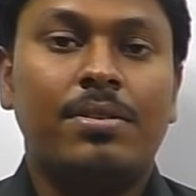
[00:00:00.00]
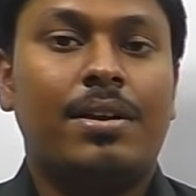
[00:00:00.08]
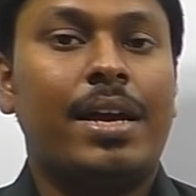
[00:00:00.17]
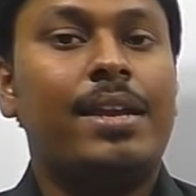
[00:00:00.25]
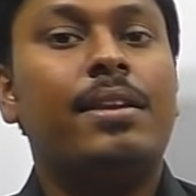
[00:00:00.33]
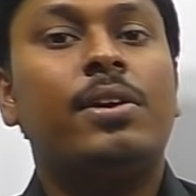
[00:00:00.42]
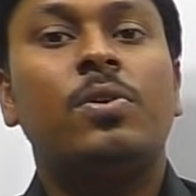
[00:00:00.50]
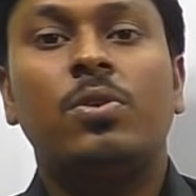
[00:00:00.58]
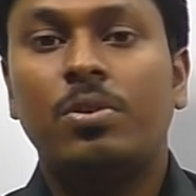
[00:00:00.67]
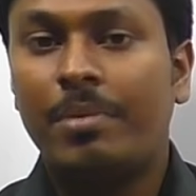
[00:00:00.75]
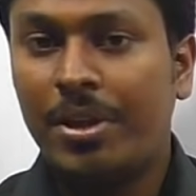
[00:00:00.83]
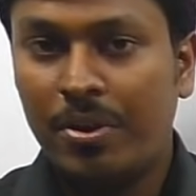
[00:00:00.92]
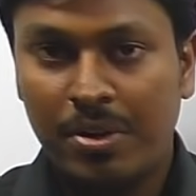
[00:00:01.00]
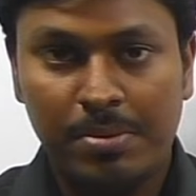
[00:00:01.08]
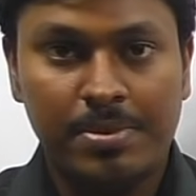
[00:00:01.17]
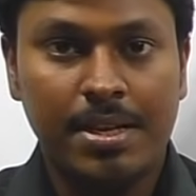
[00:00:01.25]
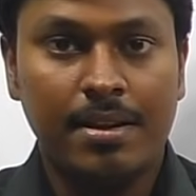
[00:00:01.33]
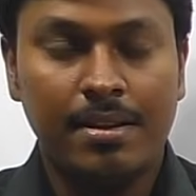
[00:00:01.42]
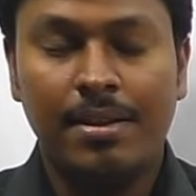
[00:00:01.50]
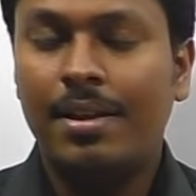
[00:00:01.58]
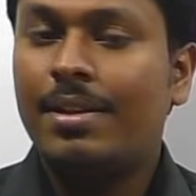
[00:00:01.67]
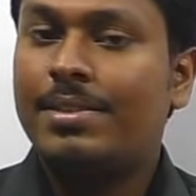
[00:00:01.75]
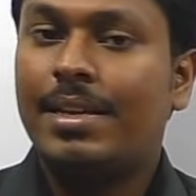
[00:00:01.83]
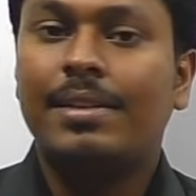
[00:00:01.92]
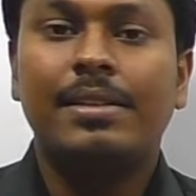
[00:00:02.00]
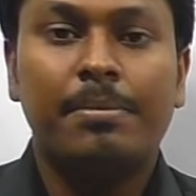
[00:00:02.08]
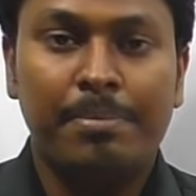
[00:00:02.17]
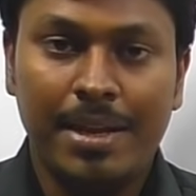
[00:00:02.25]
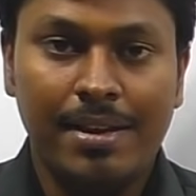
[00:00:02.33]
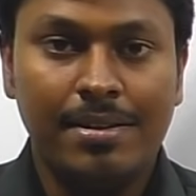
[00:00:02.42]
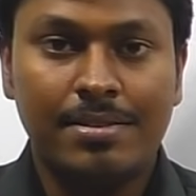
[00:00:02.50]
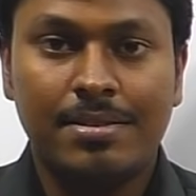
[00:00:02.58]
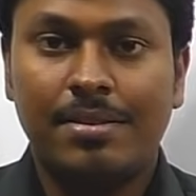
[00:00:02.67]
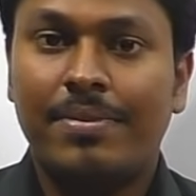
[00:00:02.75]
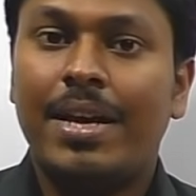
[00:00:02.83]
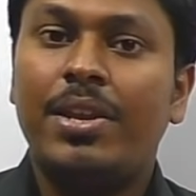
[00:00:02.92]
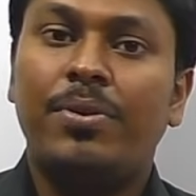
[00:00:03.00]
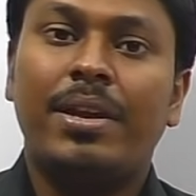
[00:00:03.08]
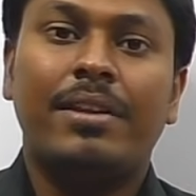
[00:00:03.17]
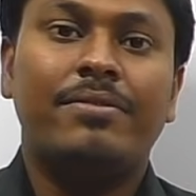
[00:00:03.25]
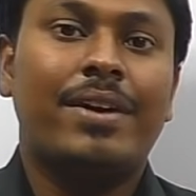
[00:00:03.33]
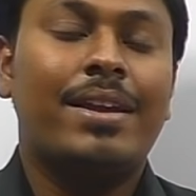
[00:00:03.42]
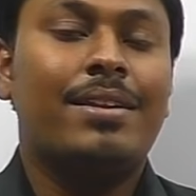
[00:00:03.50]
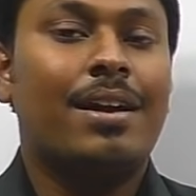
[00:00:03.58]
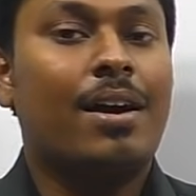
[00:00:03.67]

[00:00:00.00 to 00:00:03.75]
Kindly go to my YouTube channel, check the playlist where you can find